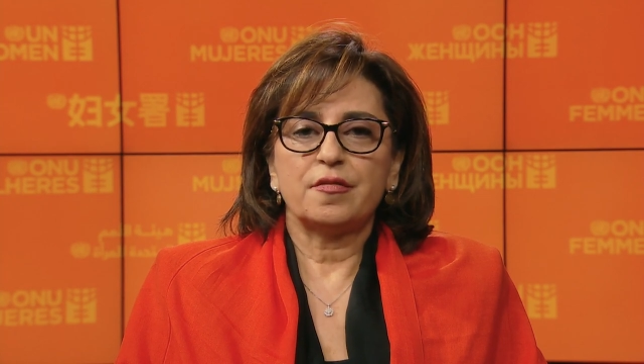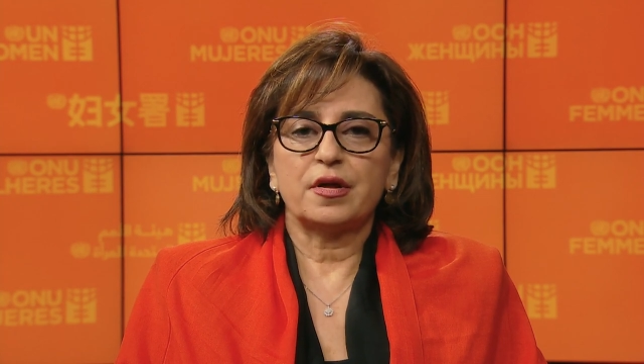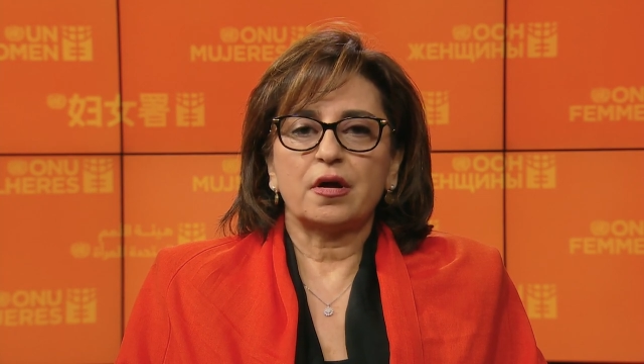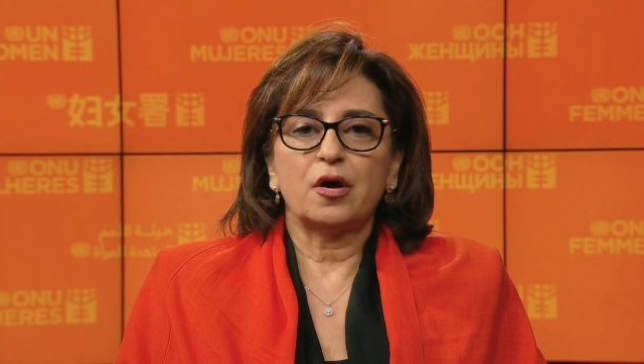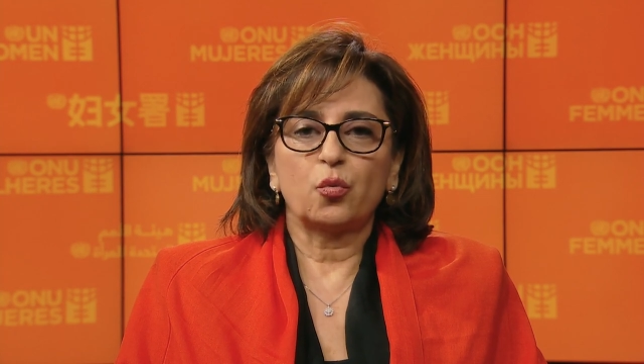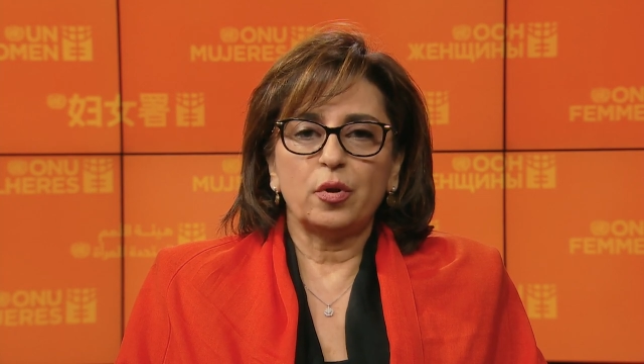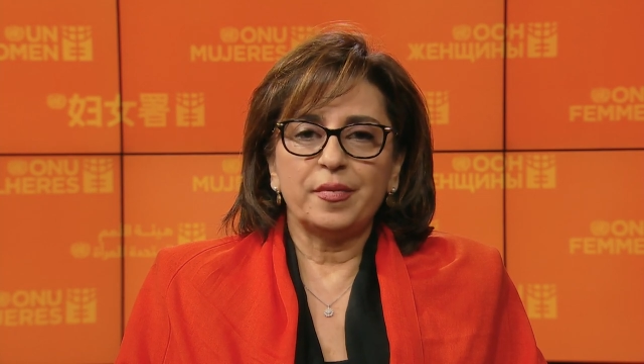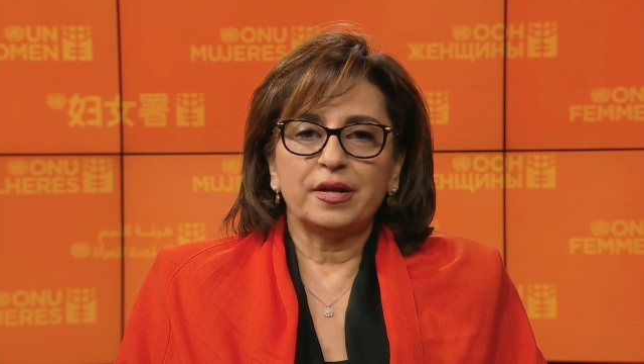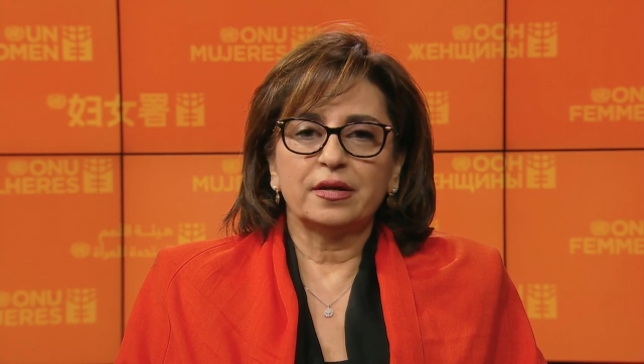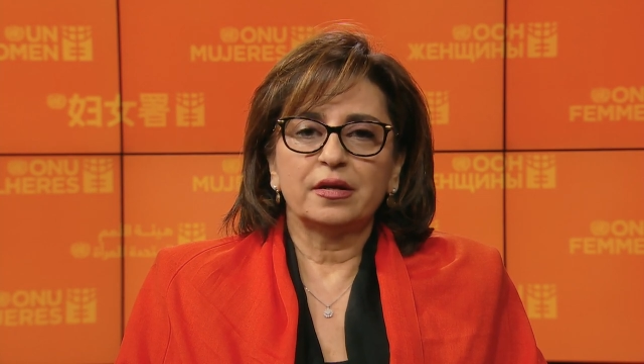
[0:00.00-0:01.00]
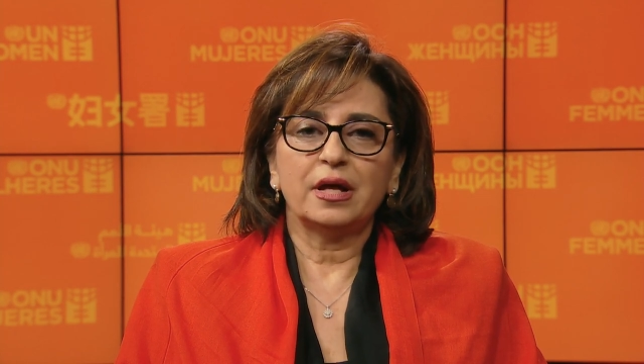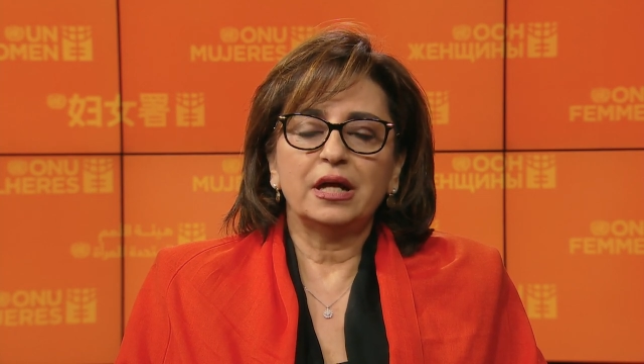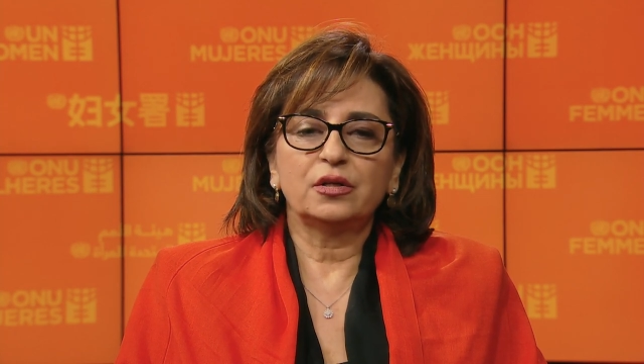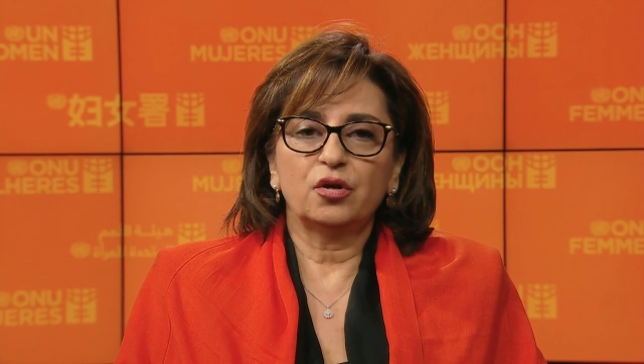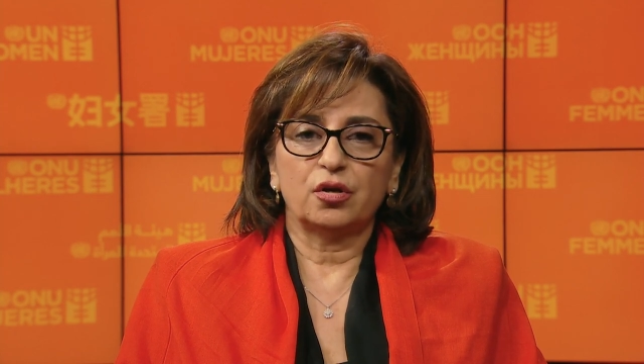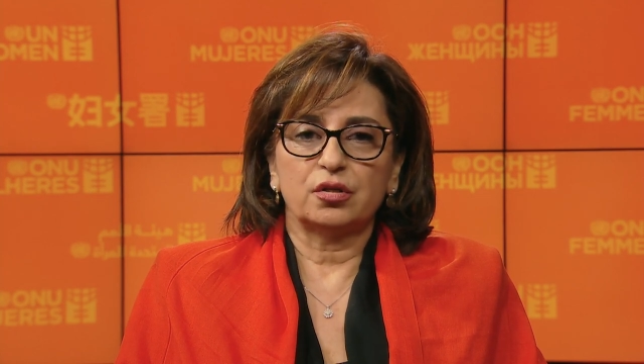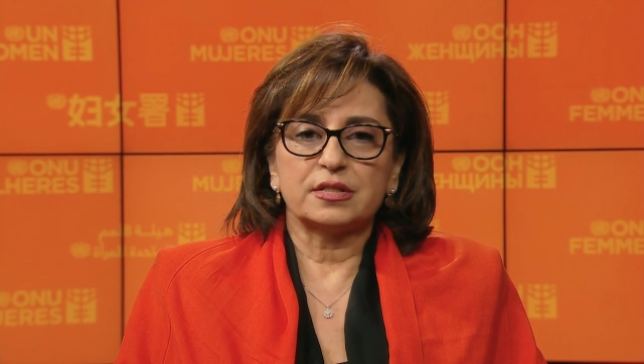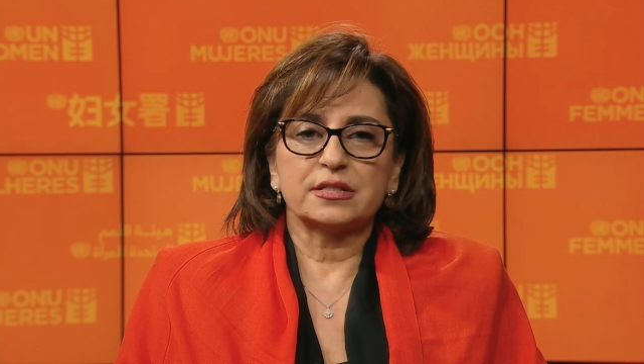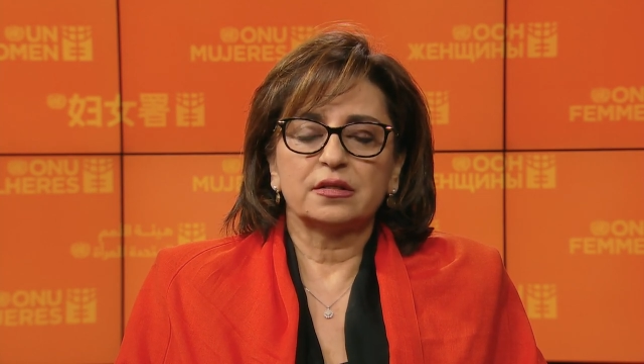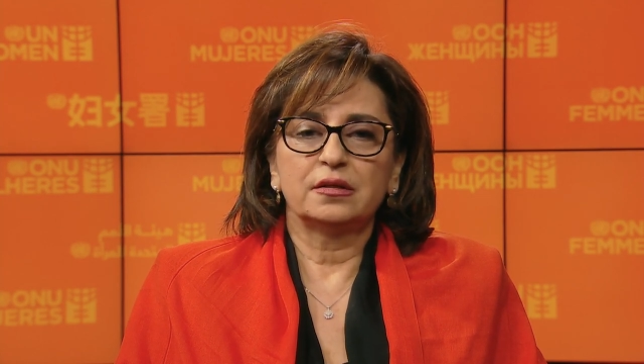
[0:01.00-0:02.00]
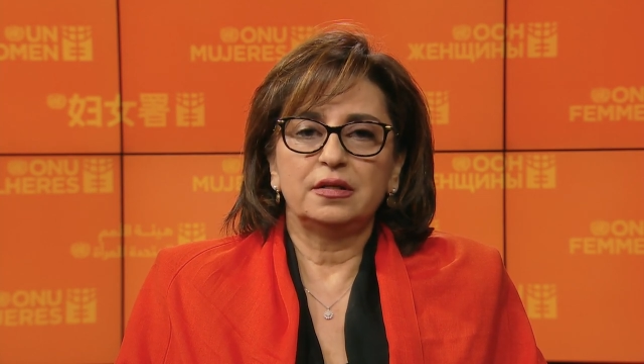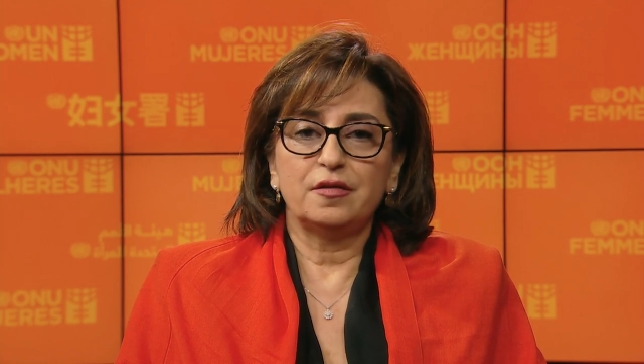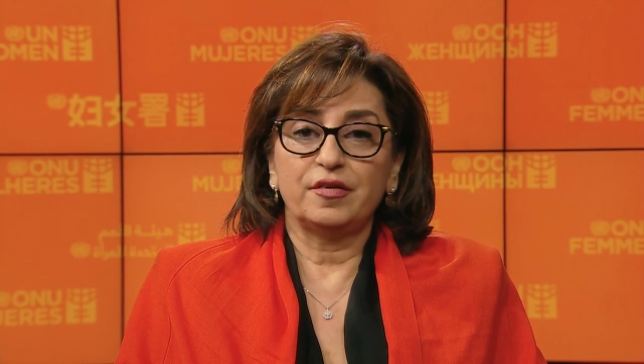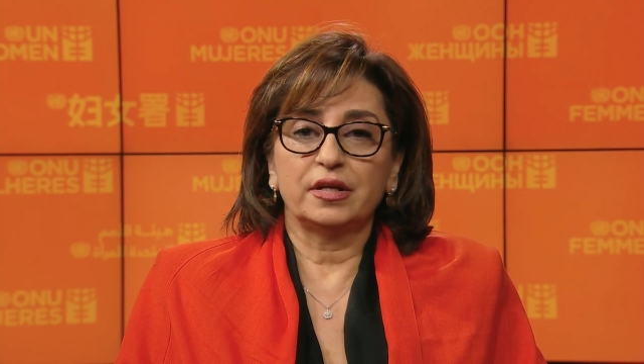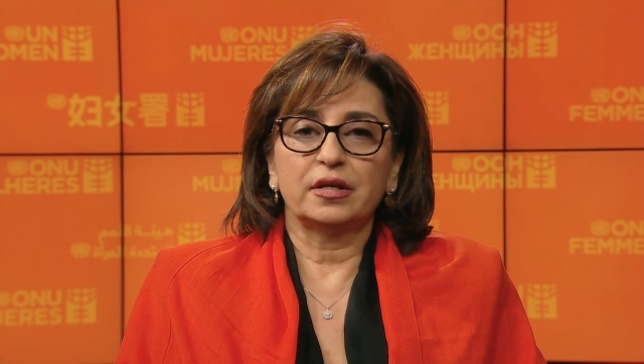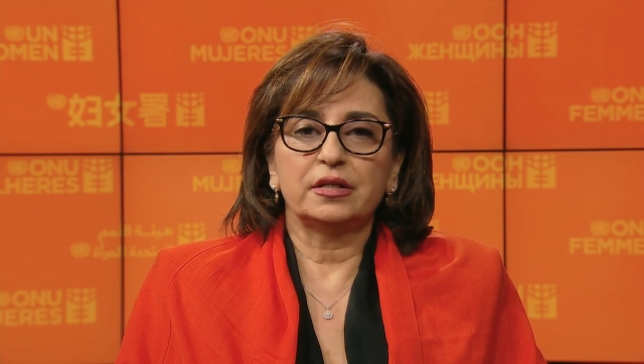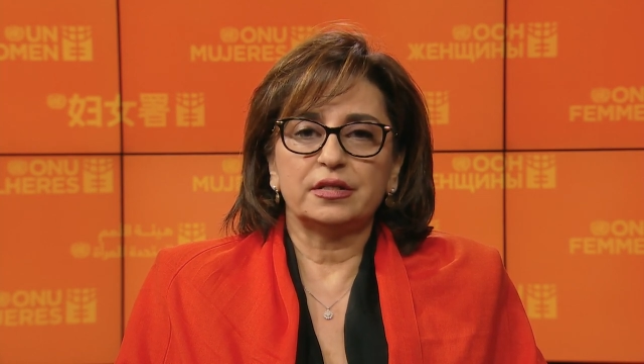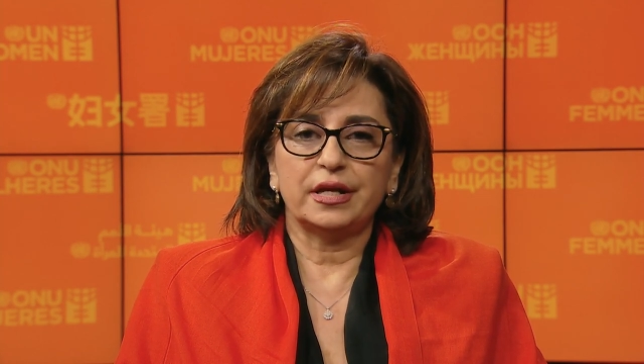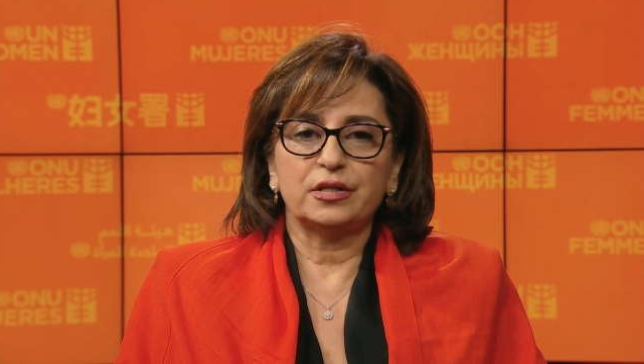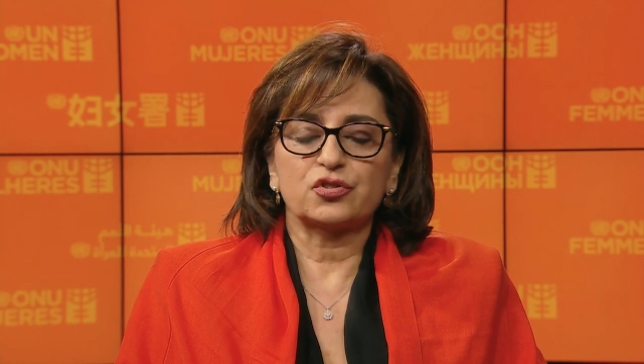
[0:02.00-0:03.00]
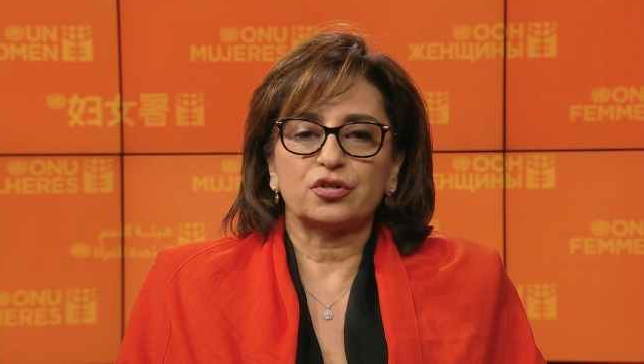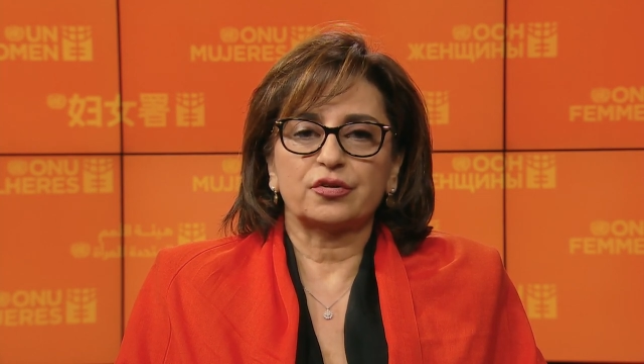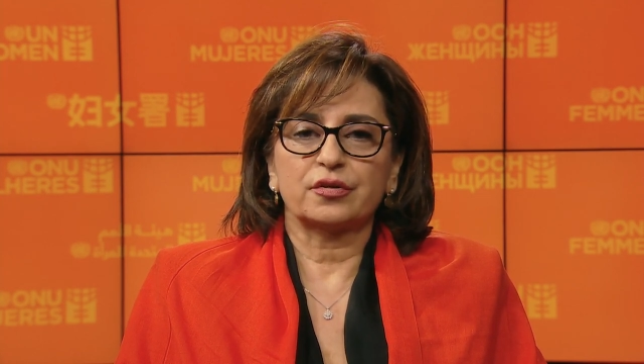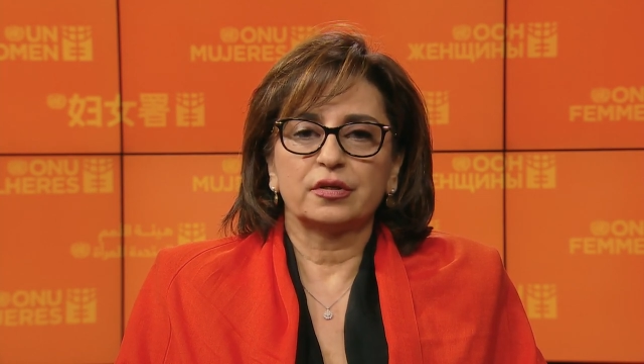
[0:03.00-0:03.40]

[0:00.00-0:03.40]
there are women and girls living in danger.